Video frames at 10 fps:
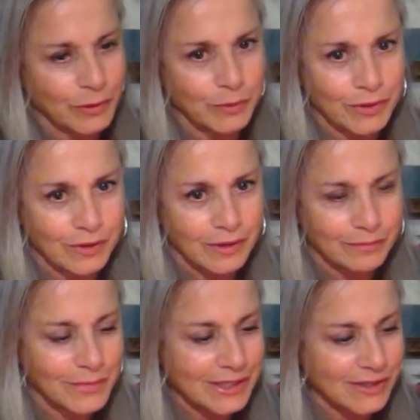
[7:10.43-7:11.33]
with our
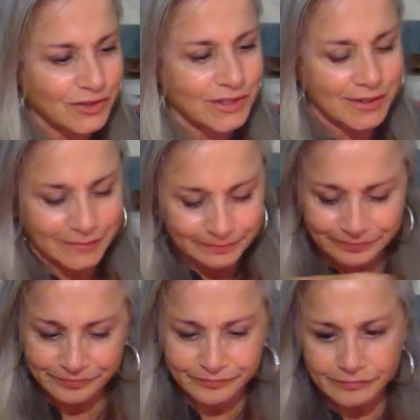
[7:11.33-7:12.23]
messages.
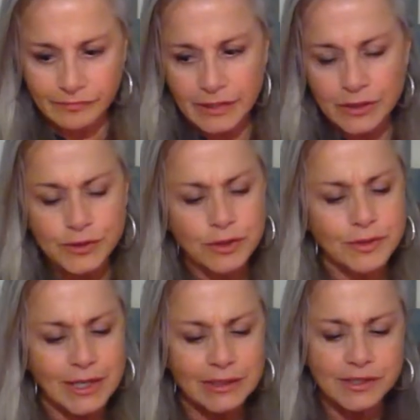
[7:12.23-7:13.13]
So
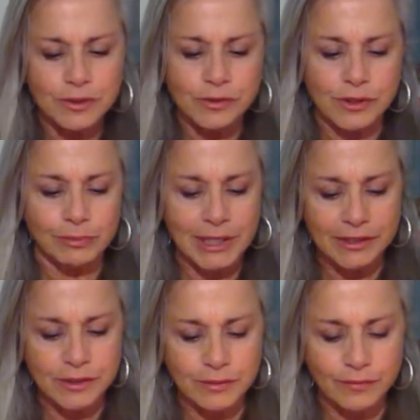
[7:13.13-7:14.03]
now let's go to the
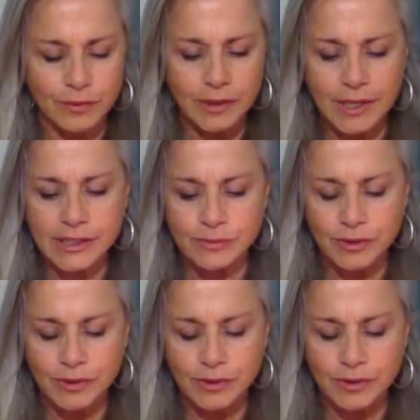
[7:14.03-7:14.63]
planetary forecast.